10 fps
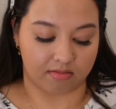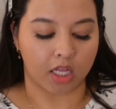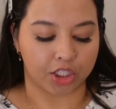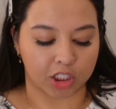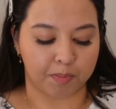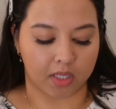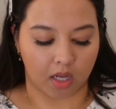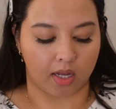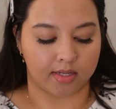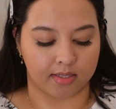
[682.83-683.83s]
Just
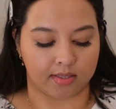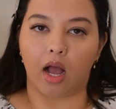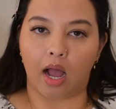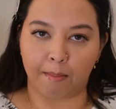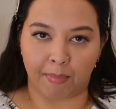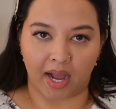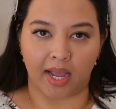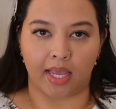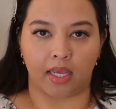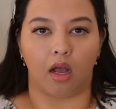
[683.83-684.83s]
because I'm
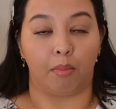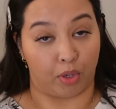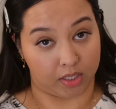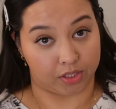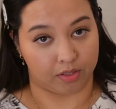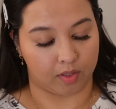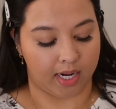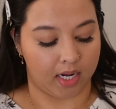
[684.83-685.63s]
buying a bronzer, right?